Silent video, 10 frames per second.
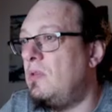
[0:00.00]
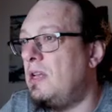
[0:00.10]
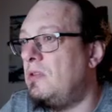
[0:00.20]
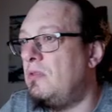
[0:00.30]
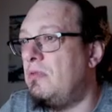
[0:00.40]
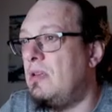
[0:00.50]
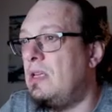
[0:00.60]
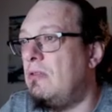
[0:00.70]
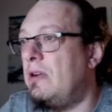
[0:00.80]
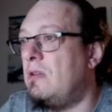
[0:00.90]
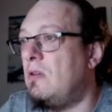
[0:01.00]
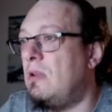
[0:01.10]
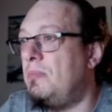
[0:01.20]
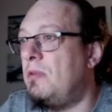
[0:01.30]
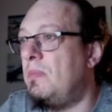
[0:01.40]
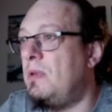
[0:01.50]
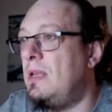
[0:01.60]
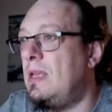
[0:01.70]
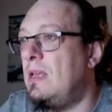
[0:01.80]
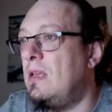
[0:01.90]
I don't recall
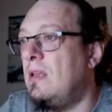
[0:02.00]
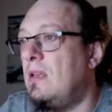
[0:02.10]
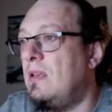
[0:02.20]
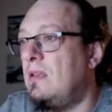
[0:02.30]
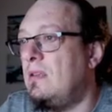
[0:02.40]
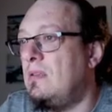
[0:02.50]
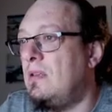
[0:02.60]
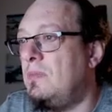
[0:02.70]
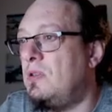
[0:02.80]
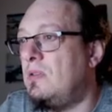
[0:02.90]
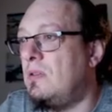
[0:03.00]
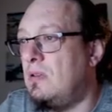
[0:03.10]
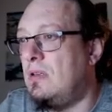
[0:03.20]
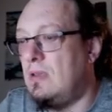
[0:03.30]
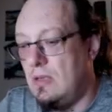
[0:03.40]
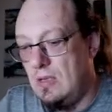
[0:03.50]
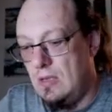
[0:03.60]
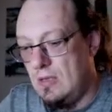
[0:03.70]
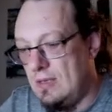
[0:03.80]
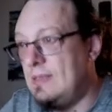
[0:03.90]
properly, so I'm just gonna
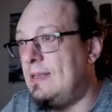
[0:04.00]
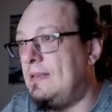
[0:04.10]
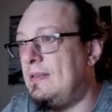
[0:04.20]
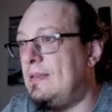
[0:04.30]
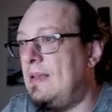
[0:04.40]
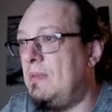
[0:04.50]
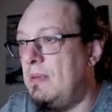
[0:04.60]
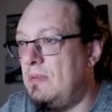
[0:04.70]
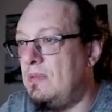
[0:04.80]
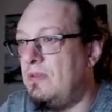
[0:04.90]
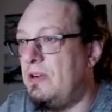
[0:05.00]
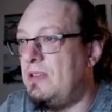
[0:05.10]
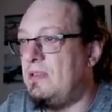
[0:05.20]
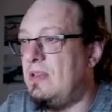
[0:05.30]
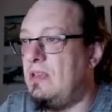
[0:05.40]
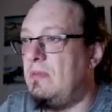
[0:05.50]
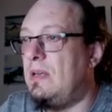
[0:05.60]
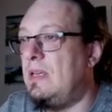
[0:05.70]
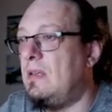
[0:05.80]
set the same limits for this anyway.